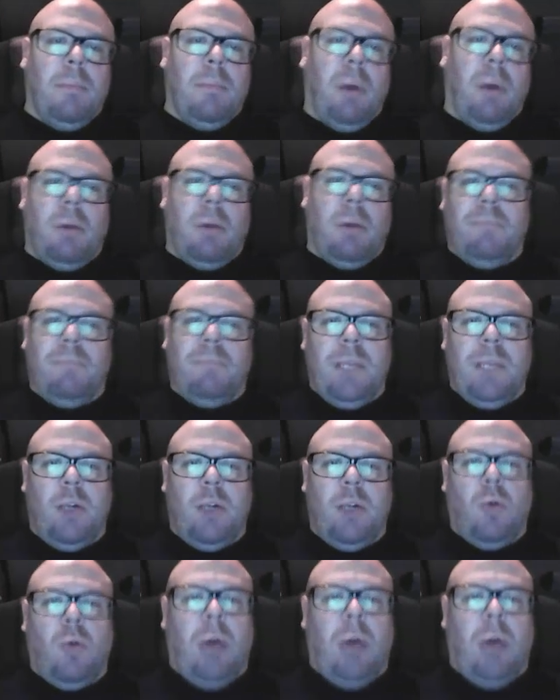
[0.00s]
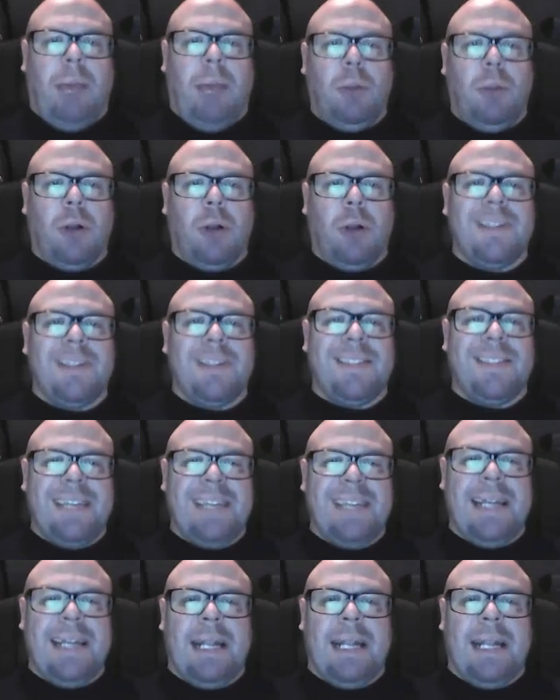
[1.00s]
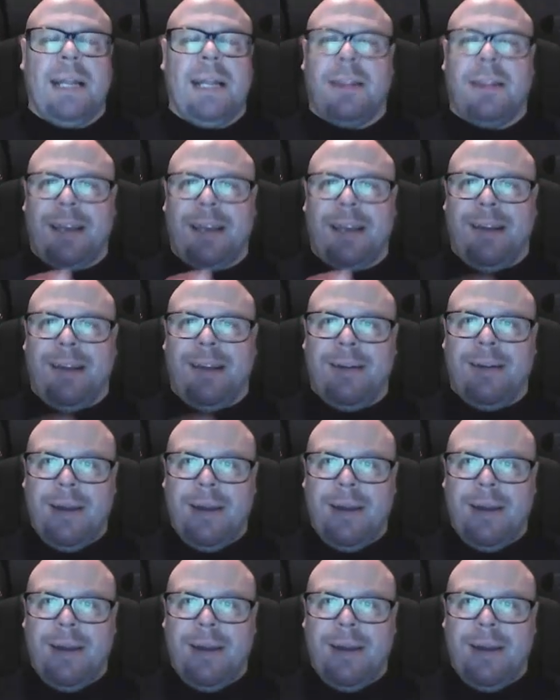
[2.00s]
But, you know, I'm not seeing anything